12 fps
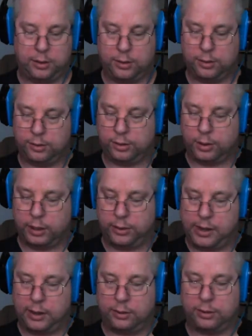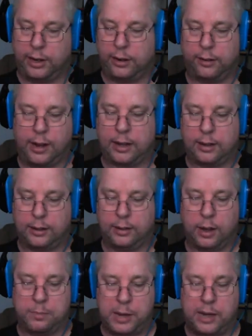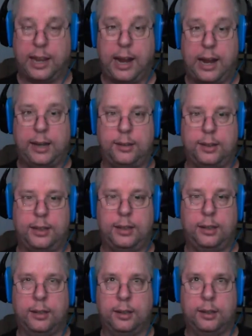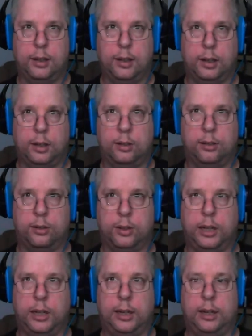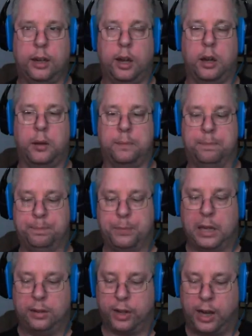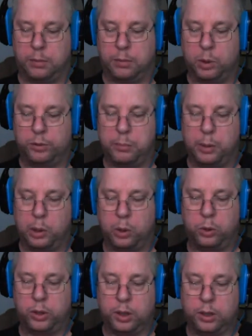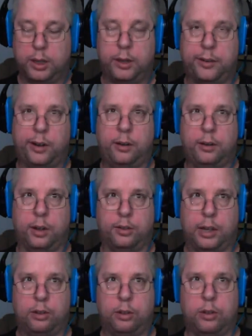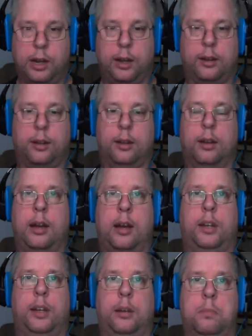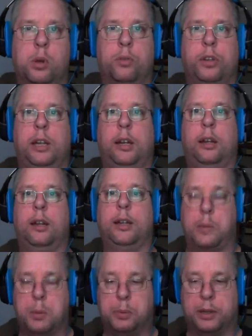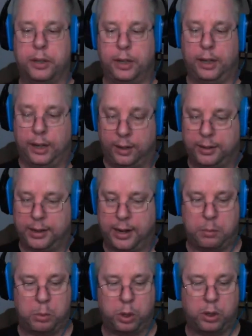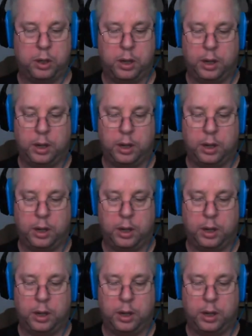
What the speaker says: Some of the things that I like about the 80D is the... it's got a movie mode in there, because I do like having movie capability in the camera.